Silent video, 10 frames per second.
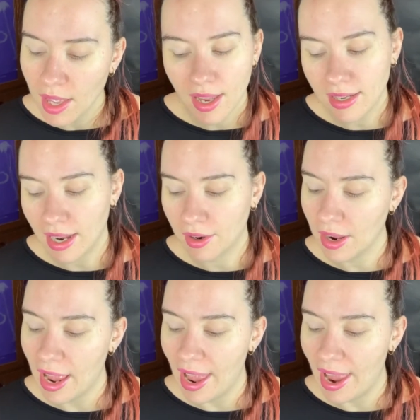Now,
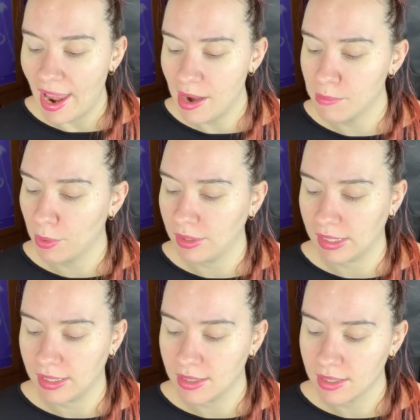Anne
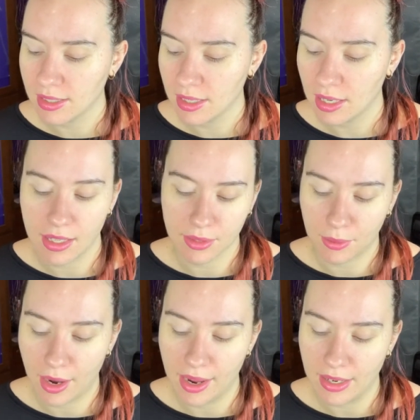Boleyn is
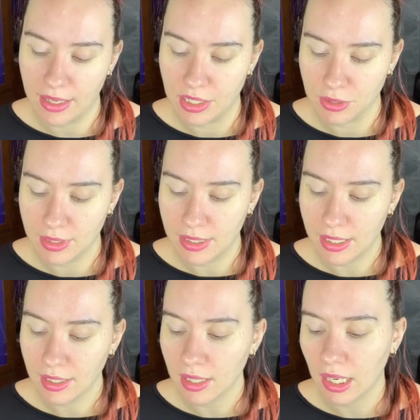quite
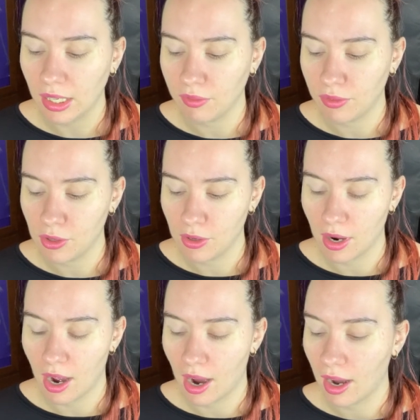interesting if you
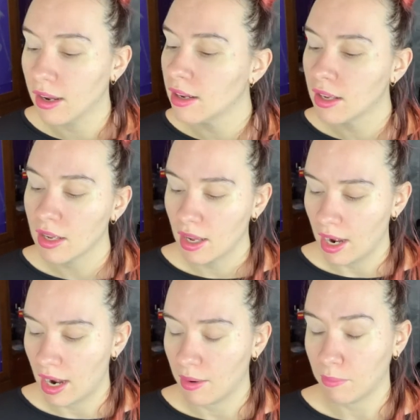are
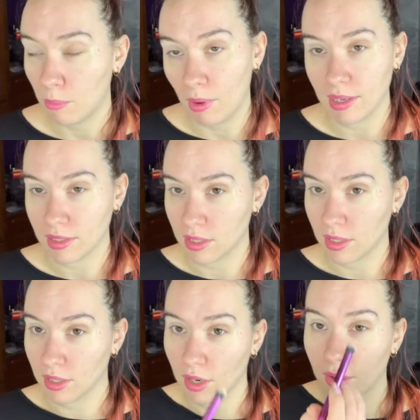one
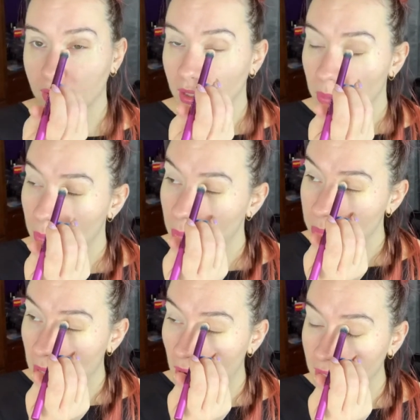to go
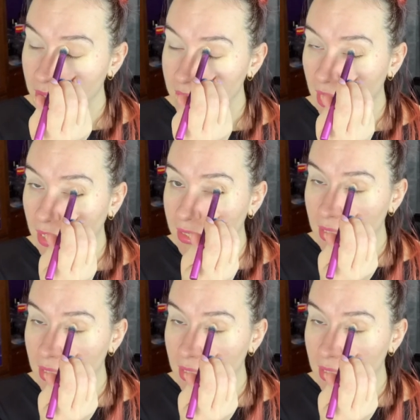behind the scenes